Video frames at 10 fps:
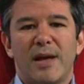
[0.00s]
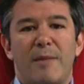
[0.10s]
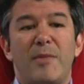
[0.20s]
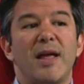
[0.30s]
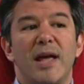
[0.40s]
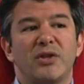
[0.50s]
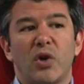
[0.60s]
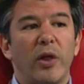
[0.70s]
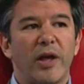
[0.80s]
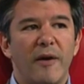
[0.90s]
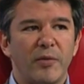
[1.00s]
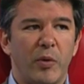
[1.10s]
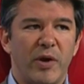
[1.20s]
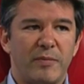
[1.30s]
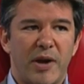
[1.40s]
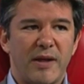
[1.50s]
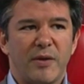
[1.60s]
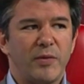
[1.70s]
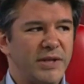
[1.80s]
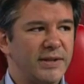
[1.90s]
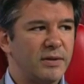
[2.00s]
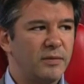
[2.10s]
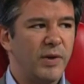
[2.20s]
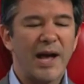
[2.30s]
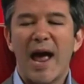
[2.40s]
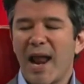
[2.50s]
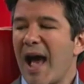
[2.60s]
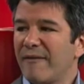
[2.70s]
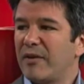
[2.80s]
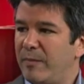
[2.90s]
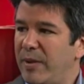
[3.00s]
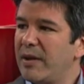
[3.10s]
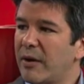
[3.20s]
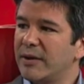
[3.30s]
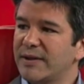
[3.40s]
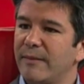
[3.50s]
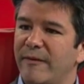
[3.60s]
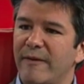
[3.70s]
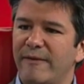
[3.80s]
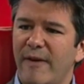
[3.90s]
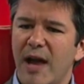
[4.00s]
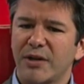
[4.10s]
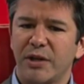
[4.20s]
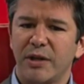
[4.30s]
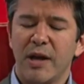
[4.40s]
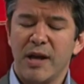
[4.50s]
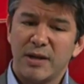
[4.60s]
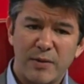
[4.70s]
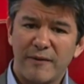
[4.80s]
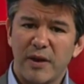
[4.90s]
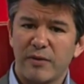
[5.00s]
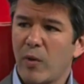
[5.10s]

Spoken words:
I'm not yet totally comfortable with, but I think we kind of have to be there in some fashion. So we have